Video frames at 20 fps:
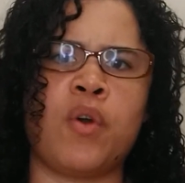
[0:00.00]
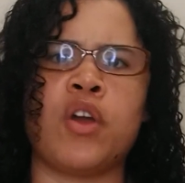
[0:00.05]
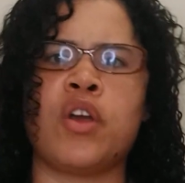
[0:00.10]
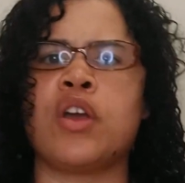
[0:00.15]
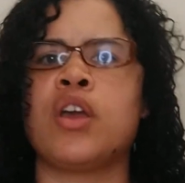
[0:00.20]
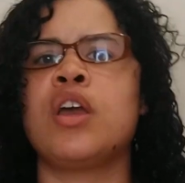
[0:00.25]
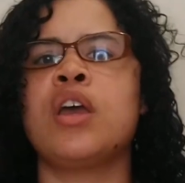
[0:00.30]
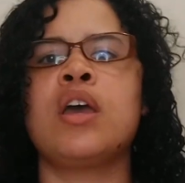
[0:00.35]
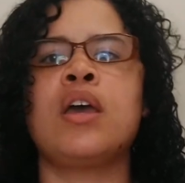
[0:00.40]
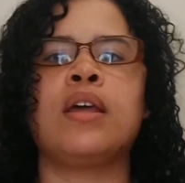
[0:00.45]

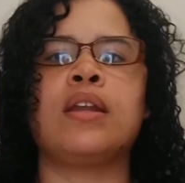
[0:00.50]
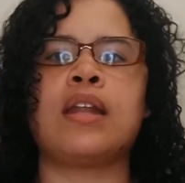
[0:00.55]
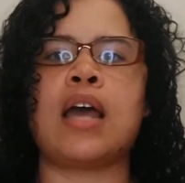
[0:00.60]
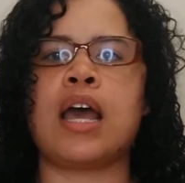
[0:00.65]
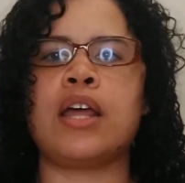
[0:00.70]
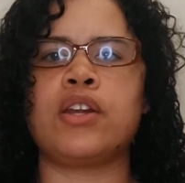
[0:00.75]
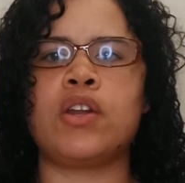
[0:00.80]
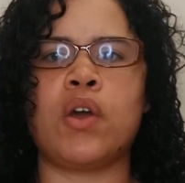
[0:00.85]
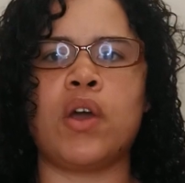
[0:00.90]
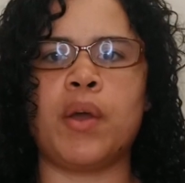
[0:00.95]
or
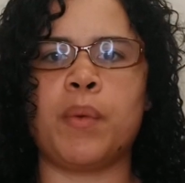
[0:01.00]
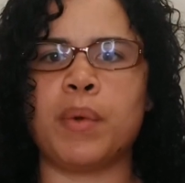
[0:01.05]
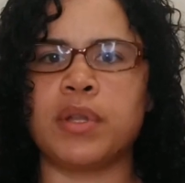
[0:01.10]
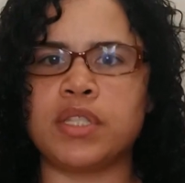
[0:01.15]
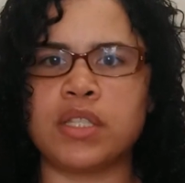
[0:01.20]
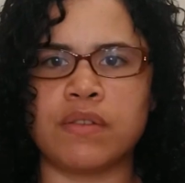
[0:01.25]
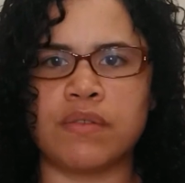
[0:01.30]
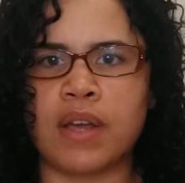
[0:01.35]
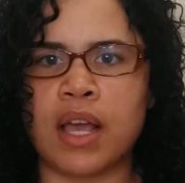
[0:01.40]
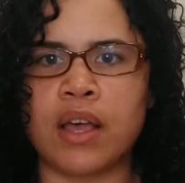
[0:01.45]
not knowing
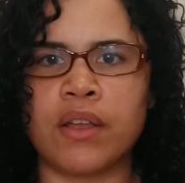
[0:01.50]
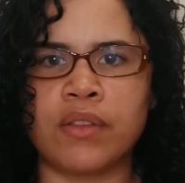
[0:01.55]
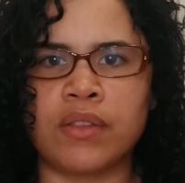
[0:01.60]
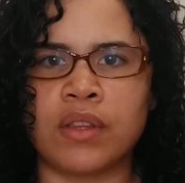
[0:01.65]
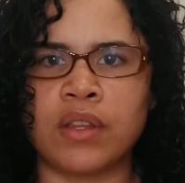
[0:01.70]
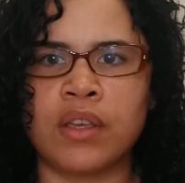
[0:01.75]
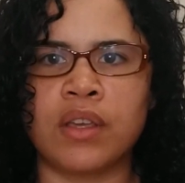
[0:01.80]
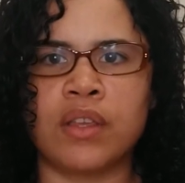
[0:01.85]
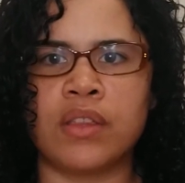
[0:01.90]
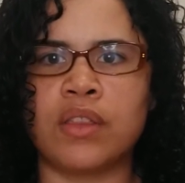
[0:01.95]
what's
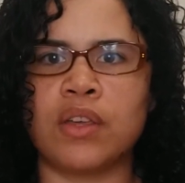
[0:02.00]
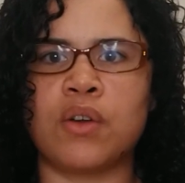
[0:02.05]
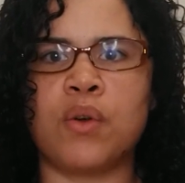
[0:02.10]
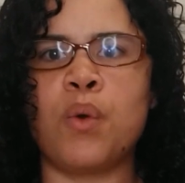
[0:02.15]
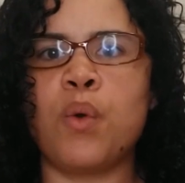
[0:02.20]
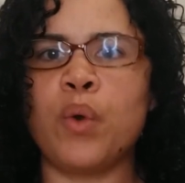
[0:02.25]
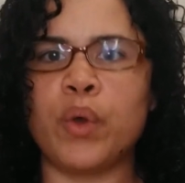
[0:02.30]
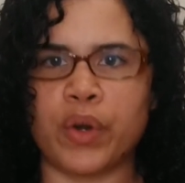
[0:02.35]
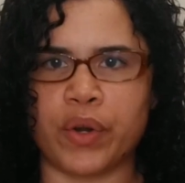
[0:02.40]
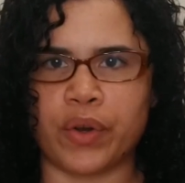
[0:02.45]
around the
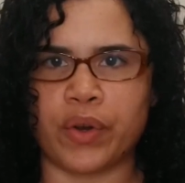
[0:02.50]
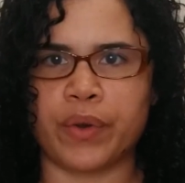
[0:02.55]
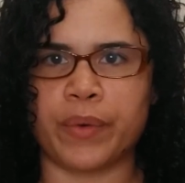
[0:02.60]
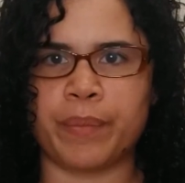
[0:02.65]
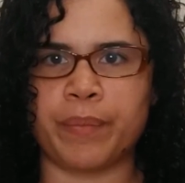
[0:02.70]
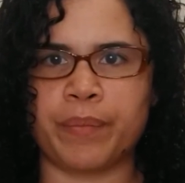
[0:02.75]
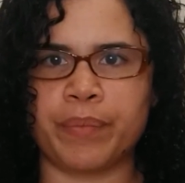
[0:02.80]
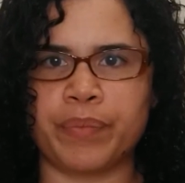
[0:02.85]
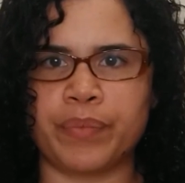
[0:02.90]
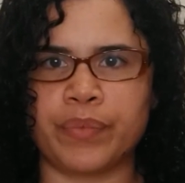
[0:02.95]
corner.
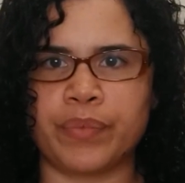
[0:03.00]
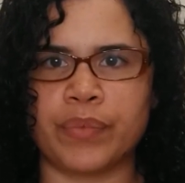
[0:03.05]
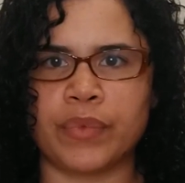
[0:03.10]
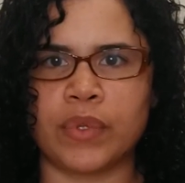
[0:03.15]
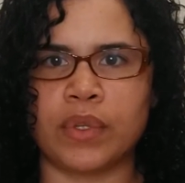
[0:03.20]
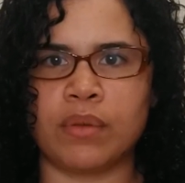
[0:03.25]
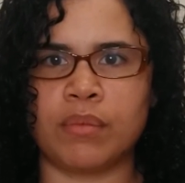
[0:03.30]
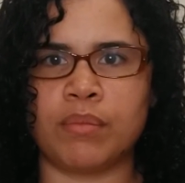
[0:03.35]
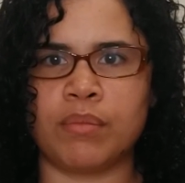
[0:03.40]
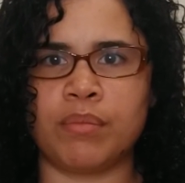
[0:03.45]

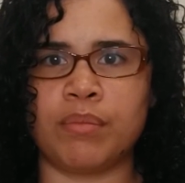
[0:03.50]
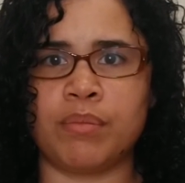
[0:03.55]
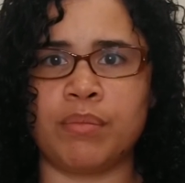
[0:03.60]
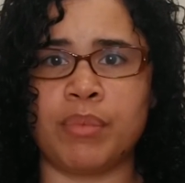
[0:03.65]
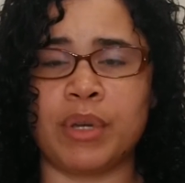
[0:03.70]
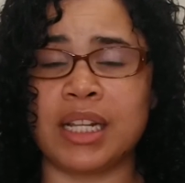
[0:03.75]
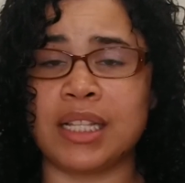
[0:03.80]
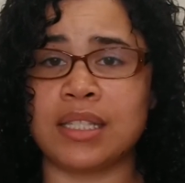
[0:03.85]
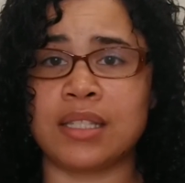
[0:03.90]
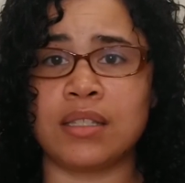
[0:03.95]

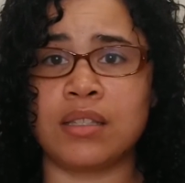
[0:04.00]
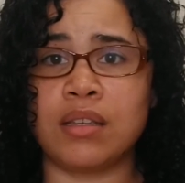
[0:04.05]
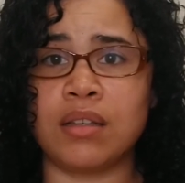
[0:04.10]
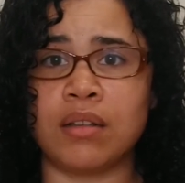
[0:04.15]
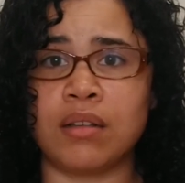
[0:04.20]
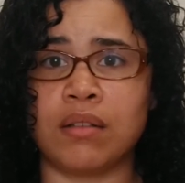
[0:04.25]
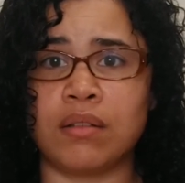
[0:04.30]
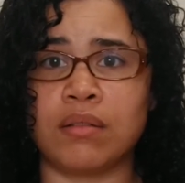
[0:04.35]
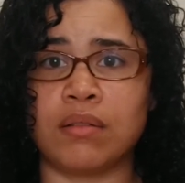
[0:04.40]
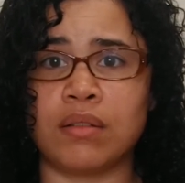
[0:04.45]
But it's
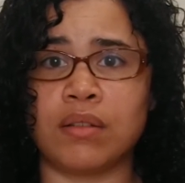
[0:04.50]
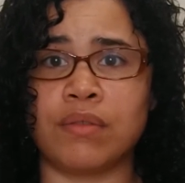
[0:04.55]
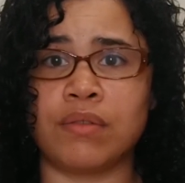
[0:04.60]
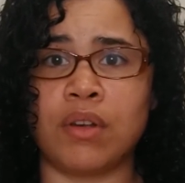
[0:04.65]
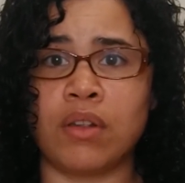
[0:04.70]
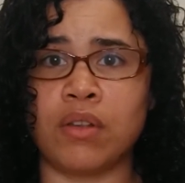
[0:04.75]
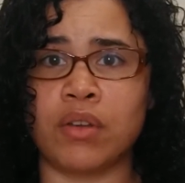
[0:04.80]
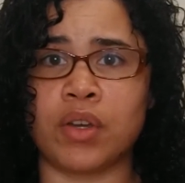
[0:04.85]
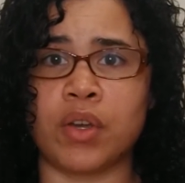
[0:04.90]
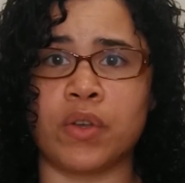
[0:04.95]
still
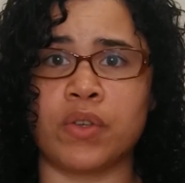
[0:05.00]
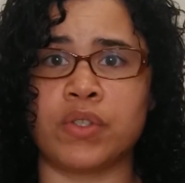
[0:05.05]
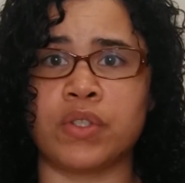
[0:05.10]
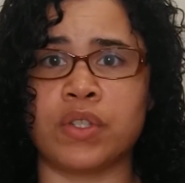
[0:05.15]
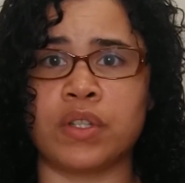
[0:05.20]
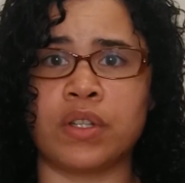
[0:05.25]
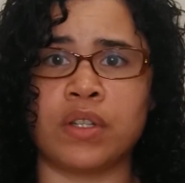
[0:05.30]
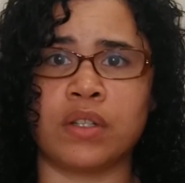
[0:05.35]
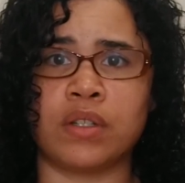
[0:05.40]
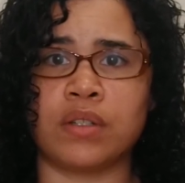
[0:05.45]
a roller
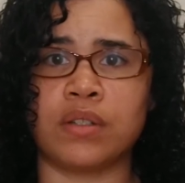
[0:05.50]
coaster.